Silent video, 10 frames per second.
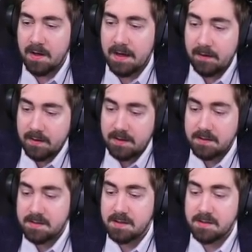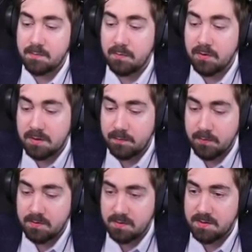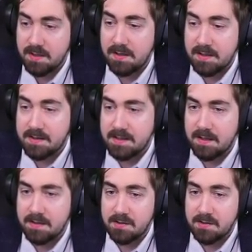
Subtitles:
Anyway, there's multiple juicing things here.